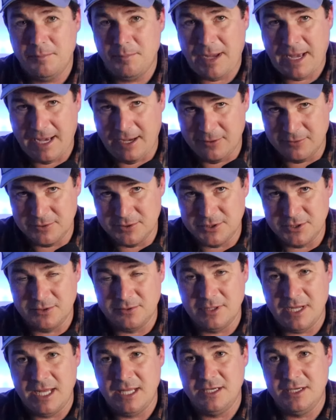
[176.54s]
pound
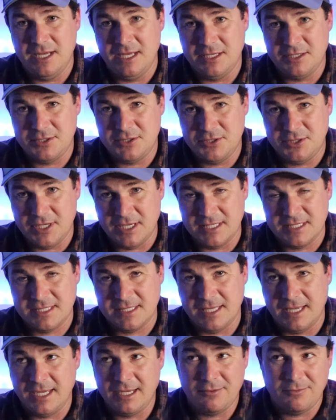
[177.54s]
you. And it's just
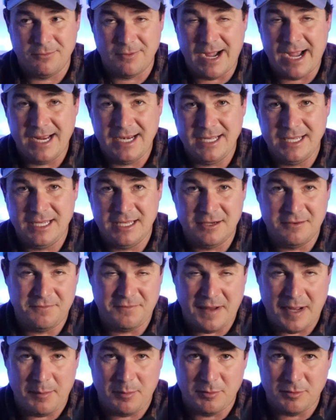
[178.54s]
like riding in a
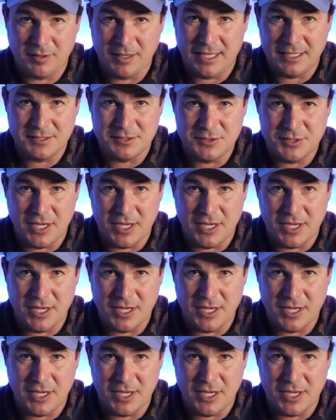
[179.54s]
fiberglass